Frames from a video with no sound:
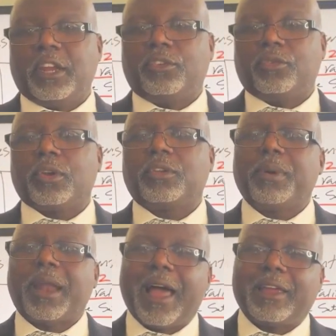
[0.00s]
interest,
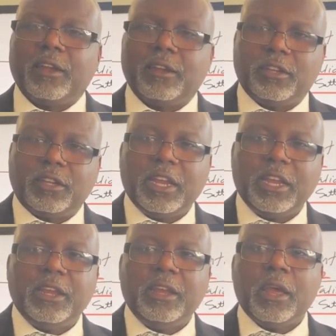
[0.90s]
but I can
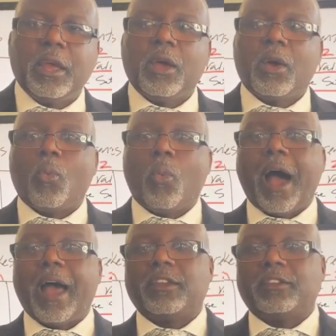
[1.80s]
see
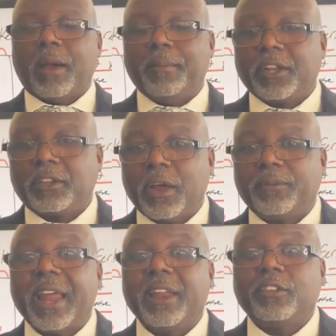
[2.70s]
why some of the stuff
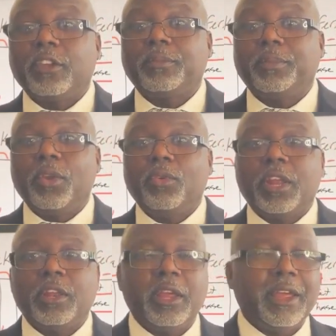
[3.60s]
that is
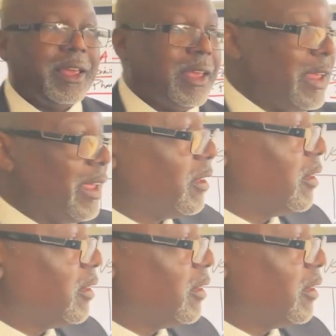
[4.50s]
disputed is